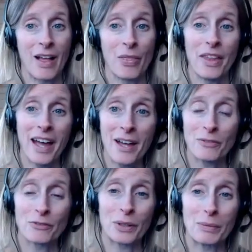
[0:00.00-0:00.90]
And
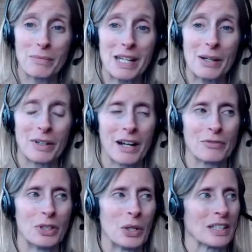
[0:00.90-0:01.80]
then for me, what
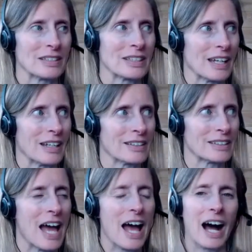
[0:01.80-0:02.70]
I've noticed
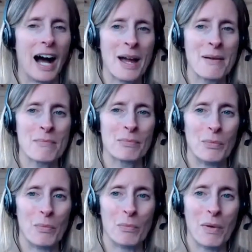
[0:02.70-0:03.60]
is I'm
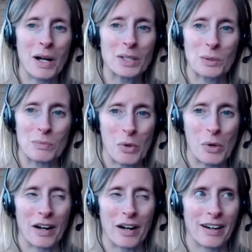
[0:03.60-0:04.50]
much
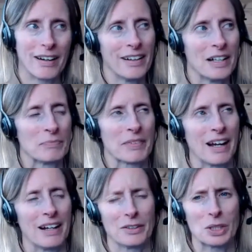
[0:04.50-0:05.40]
more,
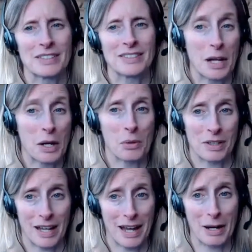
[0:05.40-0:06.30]
I'll just say
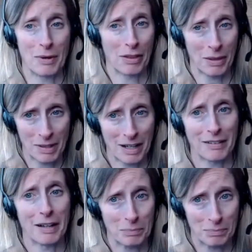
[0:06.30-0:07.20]
okay with, I'm not
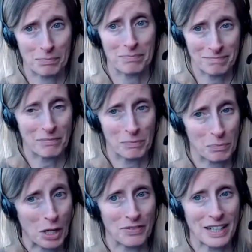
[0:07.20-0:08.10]
like
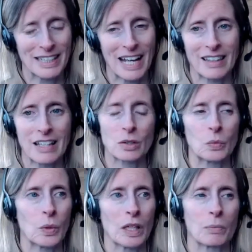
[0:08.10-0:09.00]
perfect at this,
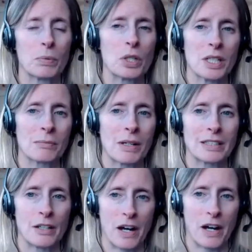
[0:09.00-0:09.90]
with pushing
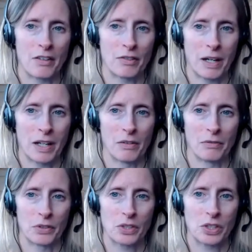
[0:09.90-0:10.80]
myself out of my
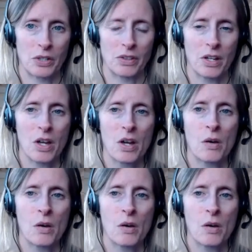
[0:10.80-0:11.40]
comfort zone